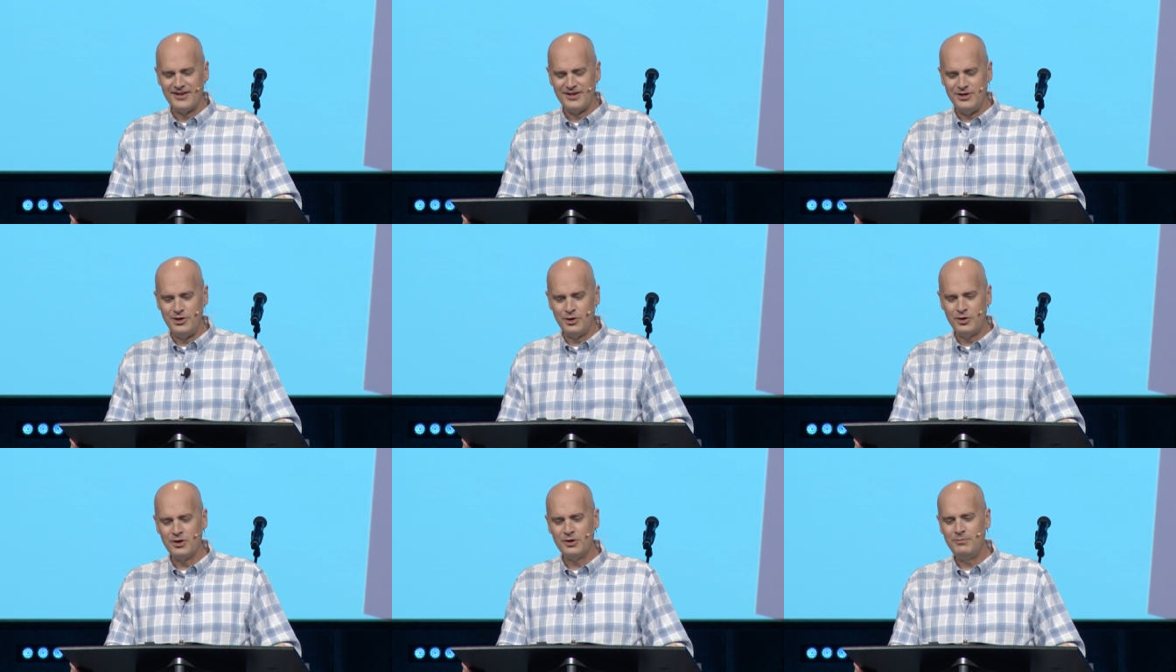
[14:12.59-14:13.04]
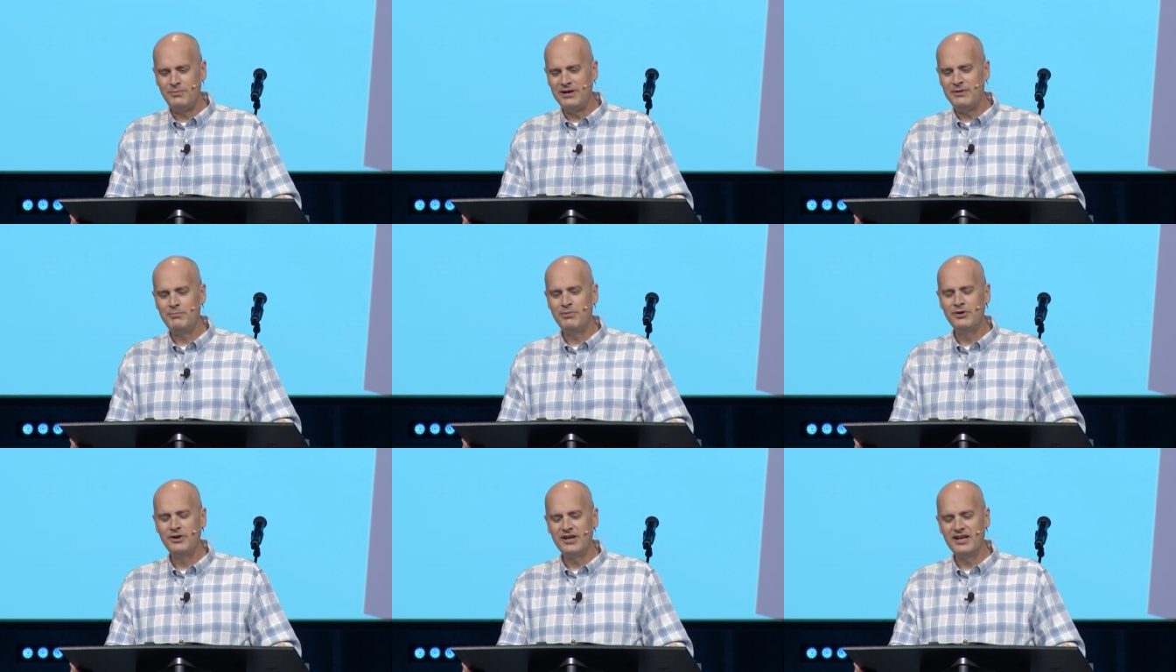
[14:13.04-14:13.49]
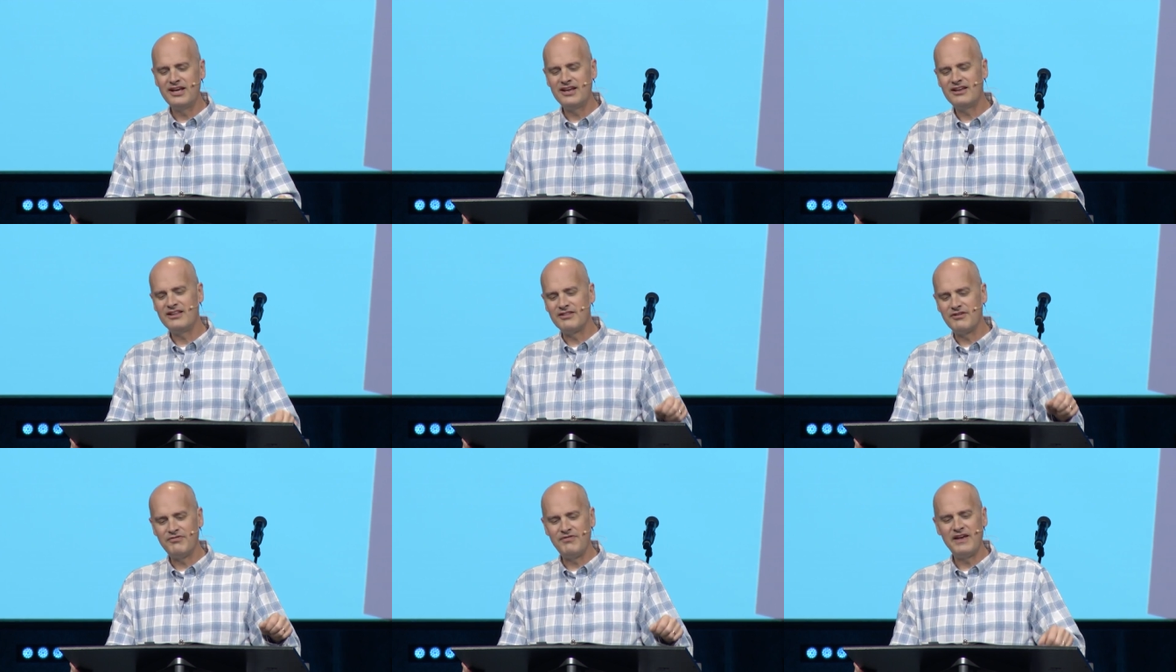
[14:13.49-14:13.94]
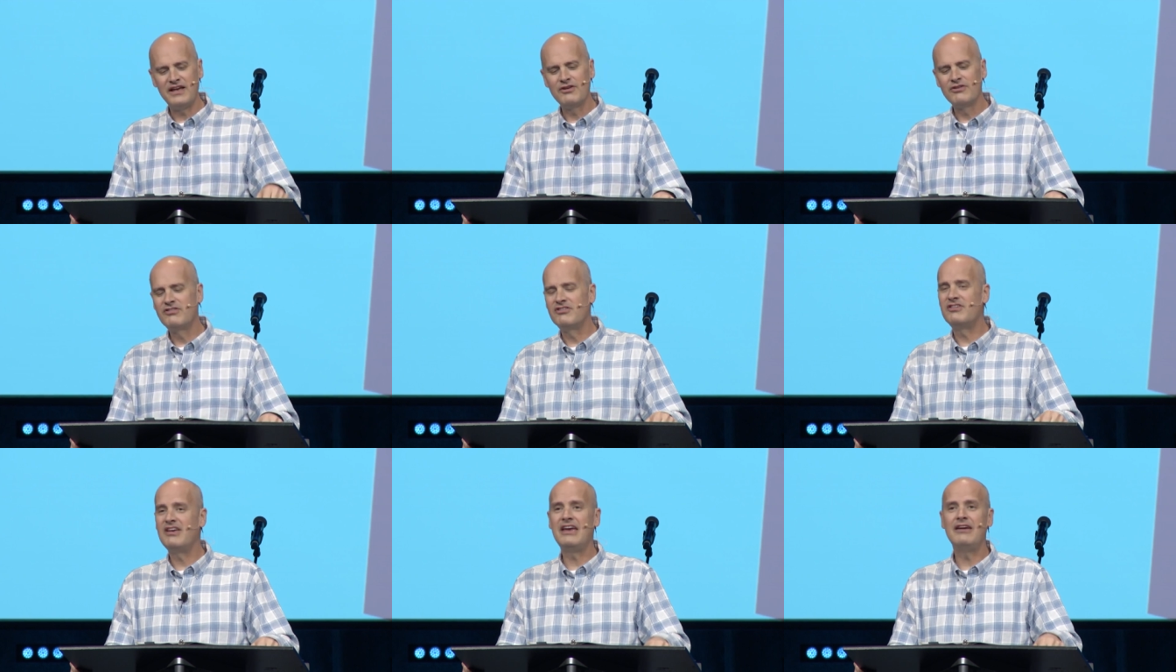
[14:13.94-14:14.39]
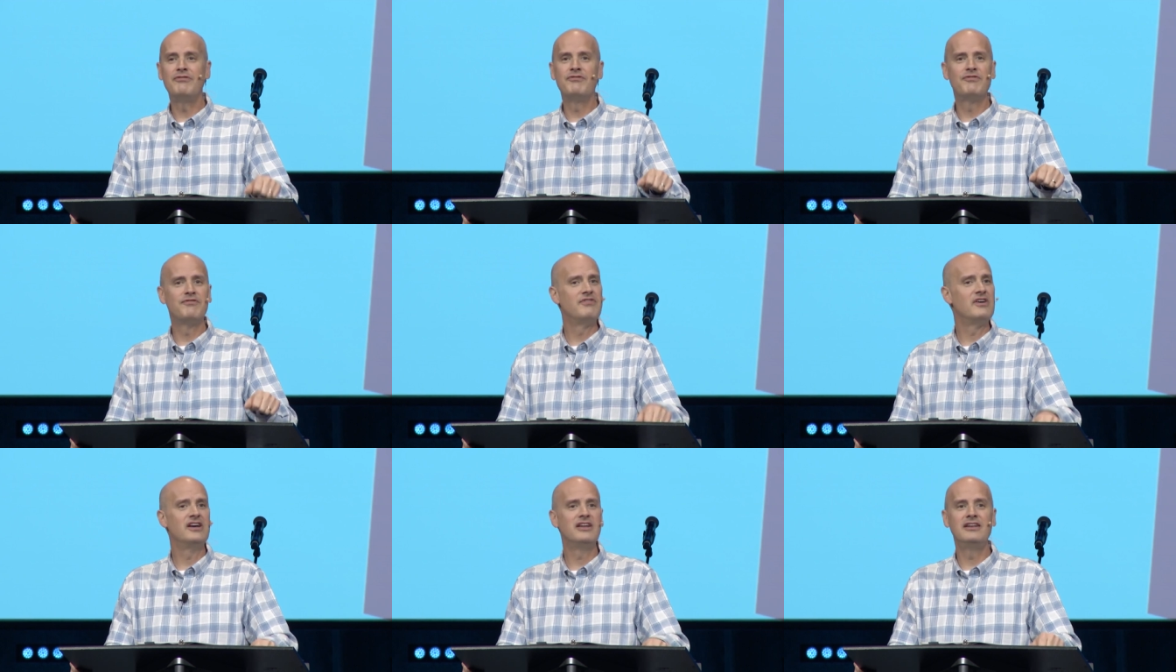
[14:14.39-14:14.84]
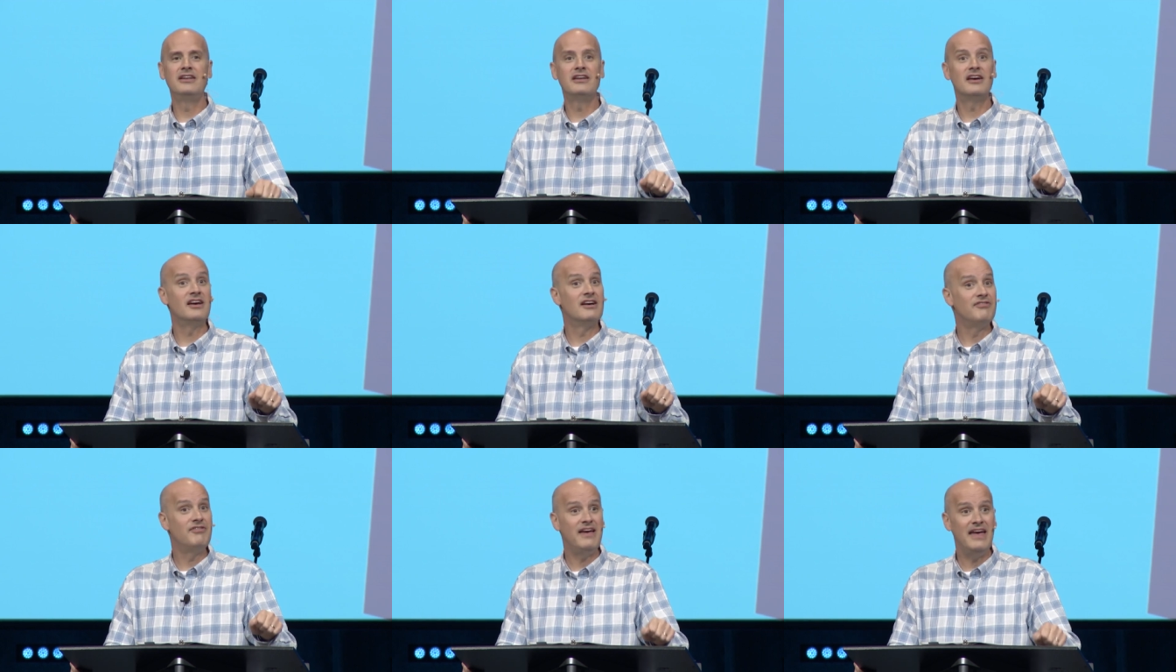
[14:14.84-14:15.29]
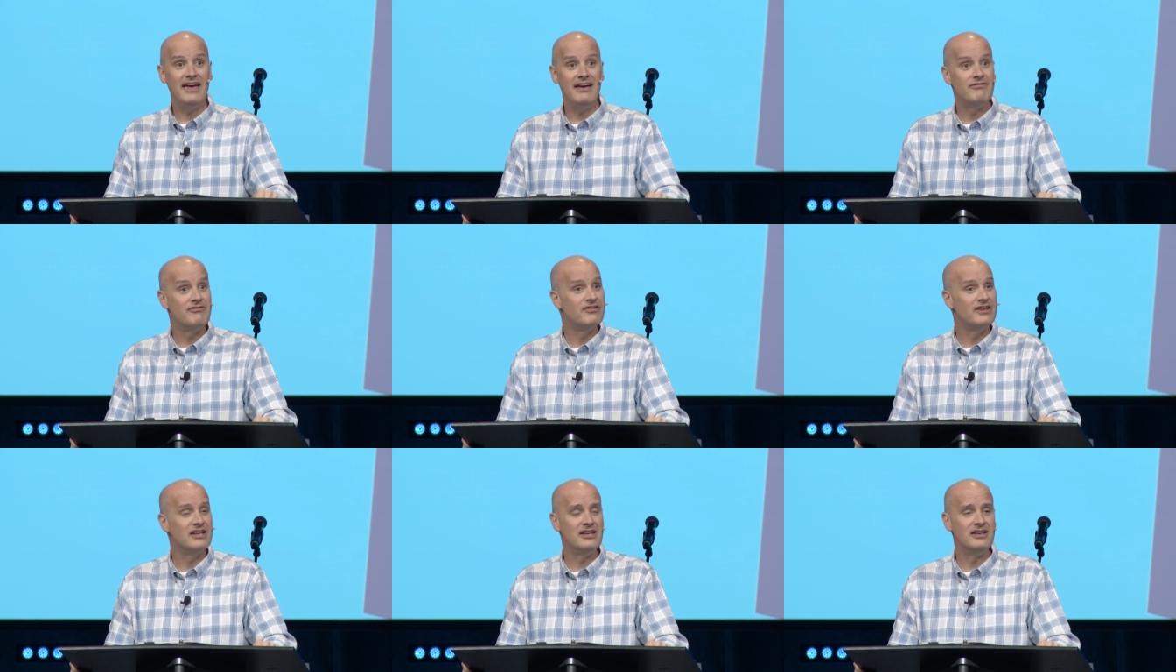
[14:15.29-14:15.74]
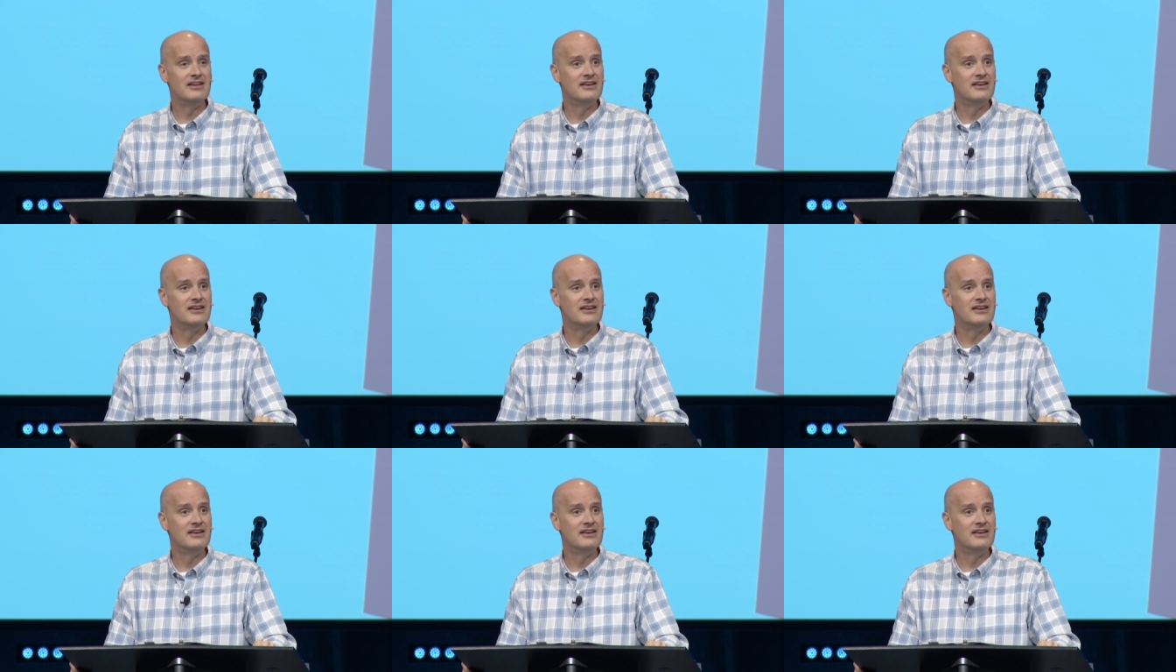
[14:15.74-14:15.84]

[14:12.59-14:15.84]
You could be putting it in the fail-safe fund of heaven